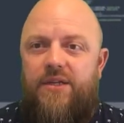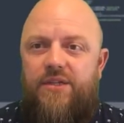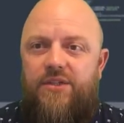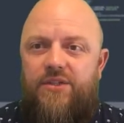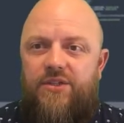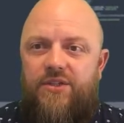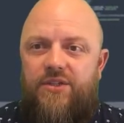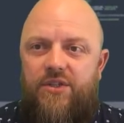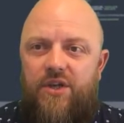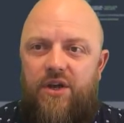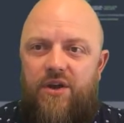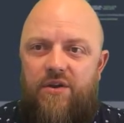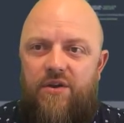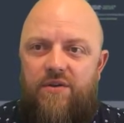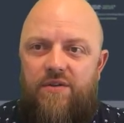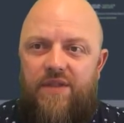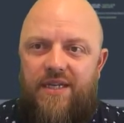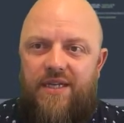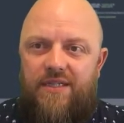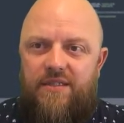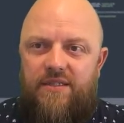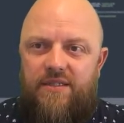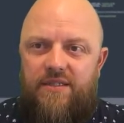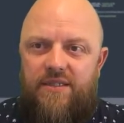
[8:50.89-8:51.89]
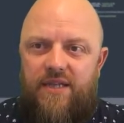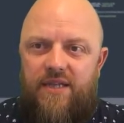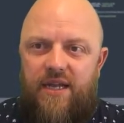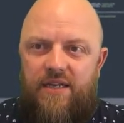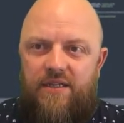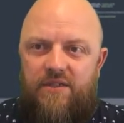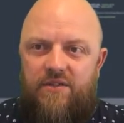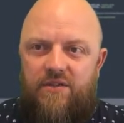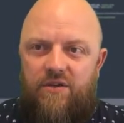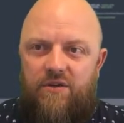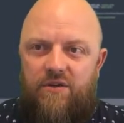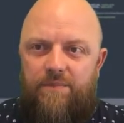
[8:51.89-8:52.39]
So that's the
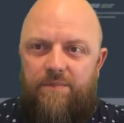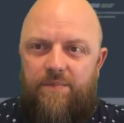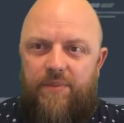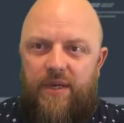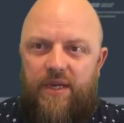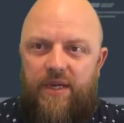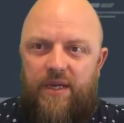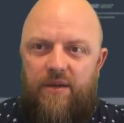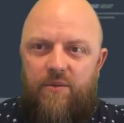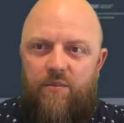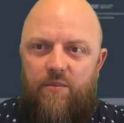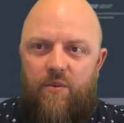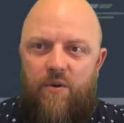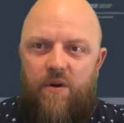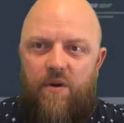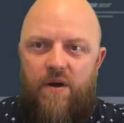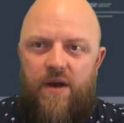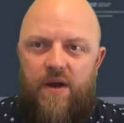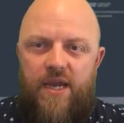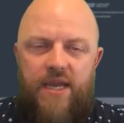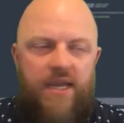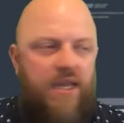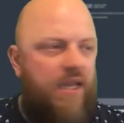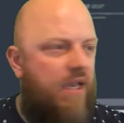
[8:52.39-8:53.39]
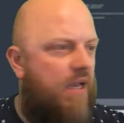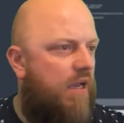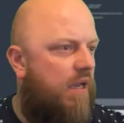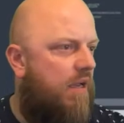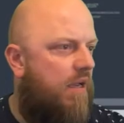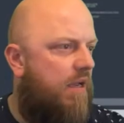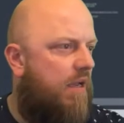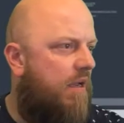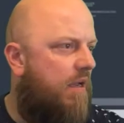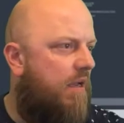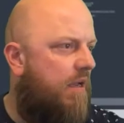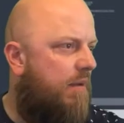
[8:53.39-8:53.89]
settings.py.
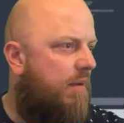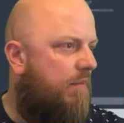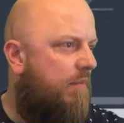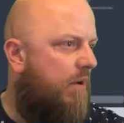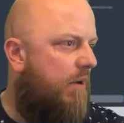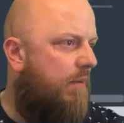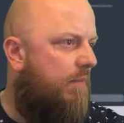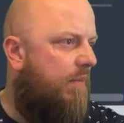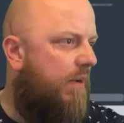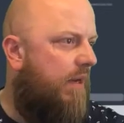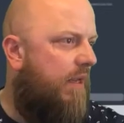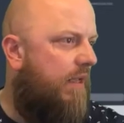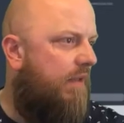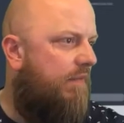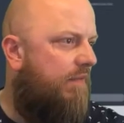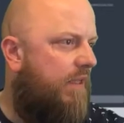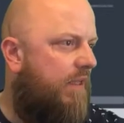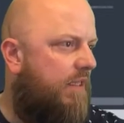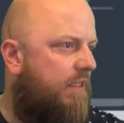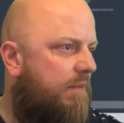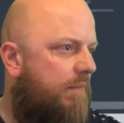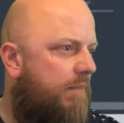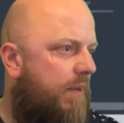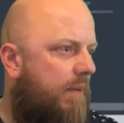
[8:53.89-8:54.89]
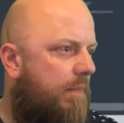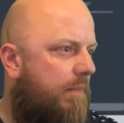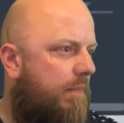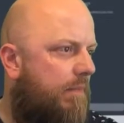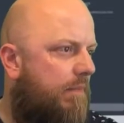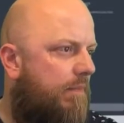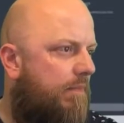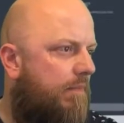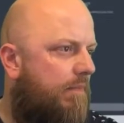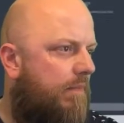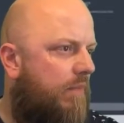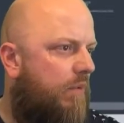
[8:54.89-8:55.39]
I believe there's a bit
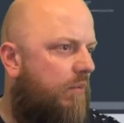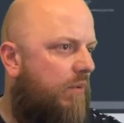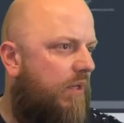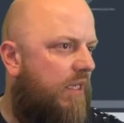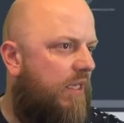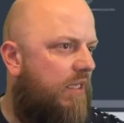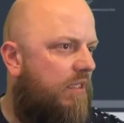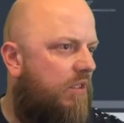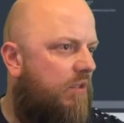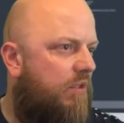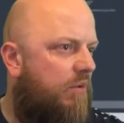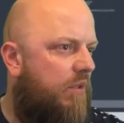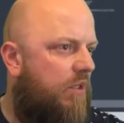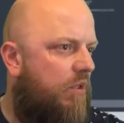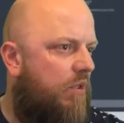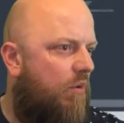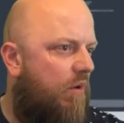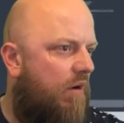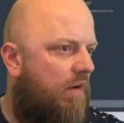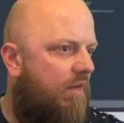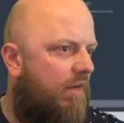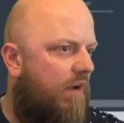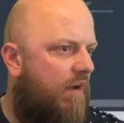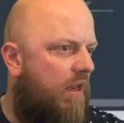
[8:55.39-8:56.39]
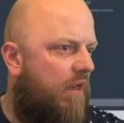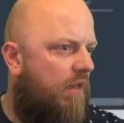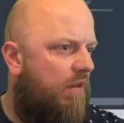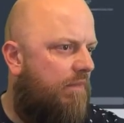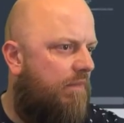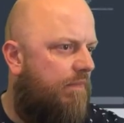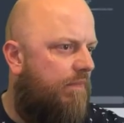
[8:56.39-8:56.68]
that we need to do in URL.